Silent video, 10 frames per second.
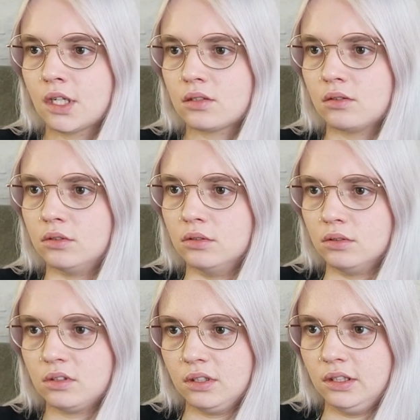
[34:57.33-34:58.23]
So
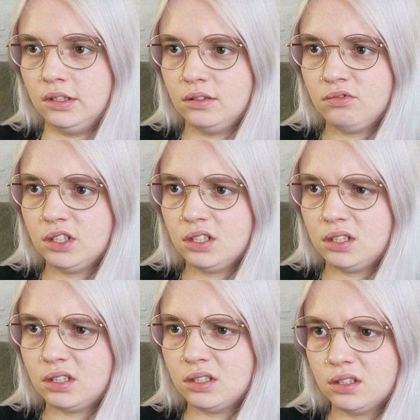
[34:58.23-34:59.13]
Walt's
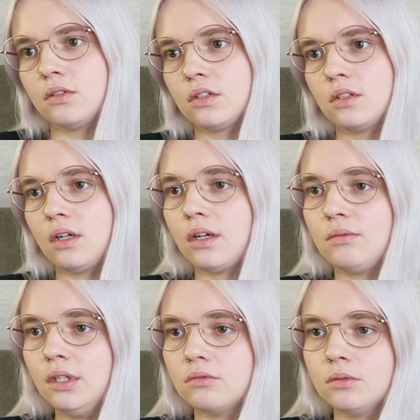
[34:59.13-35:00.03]
leaving? Or is it... I
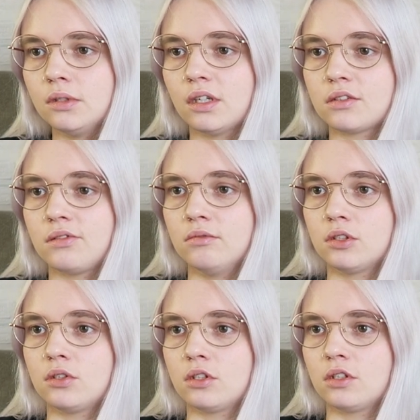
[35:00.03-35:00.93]
mean, it would be nice if he
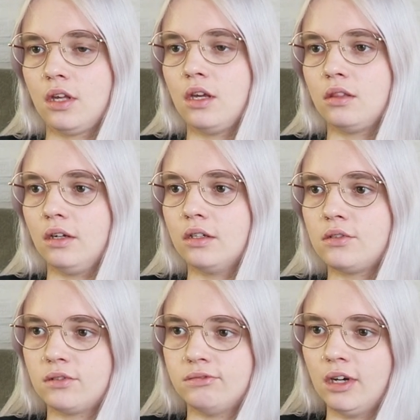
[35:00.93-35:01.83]
was just staying there,
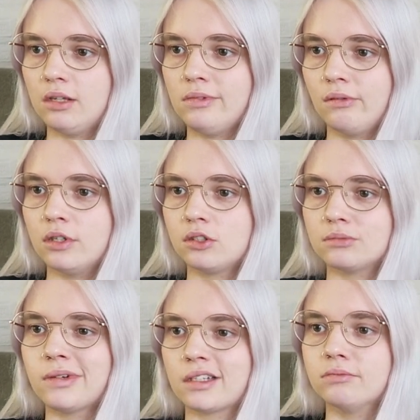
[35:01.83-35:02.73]
just vibing with
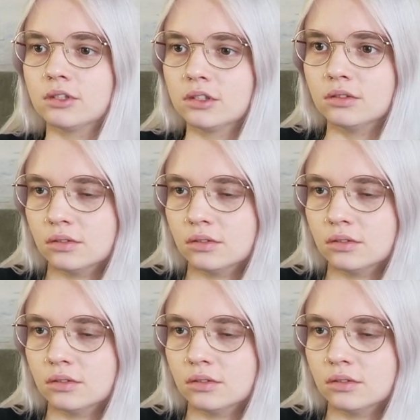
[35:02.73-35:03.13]
your best bro.